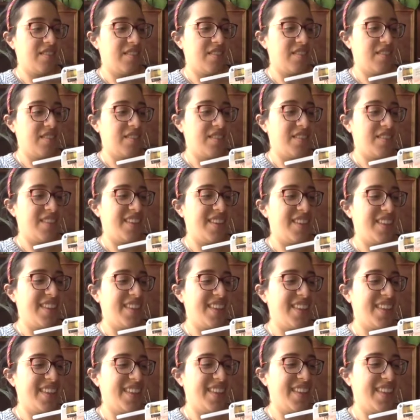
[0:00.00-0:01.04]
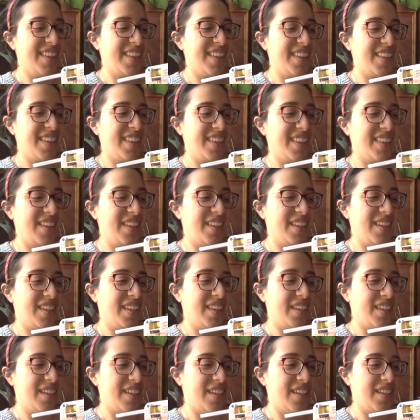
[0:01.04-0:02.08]

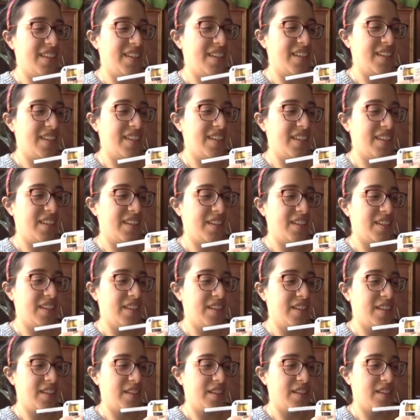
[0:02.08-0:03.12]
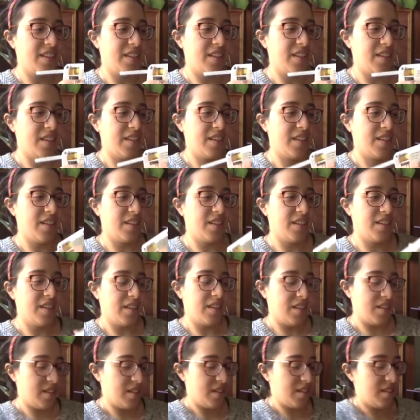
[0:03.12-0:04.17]

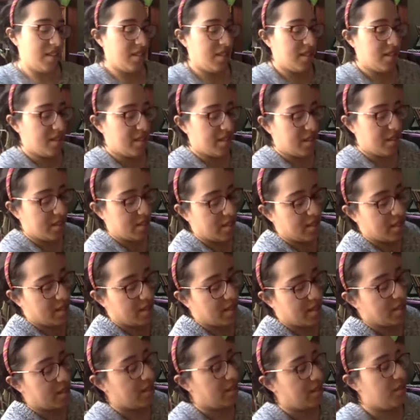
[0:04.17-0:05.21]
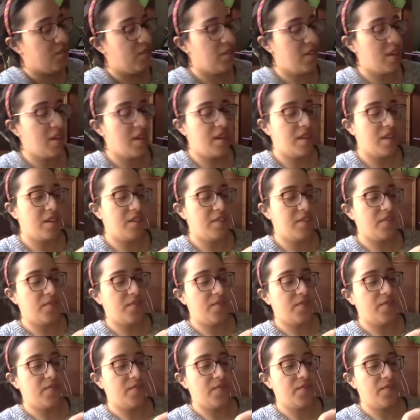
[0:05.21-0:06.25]

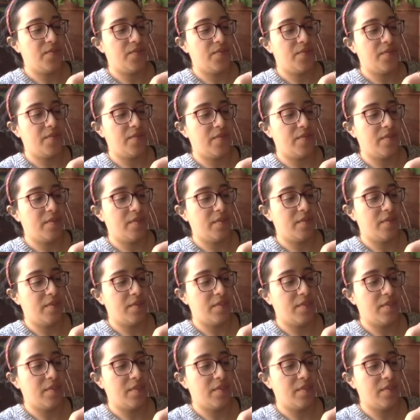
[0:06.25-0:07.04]
(silence)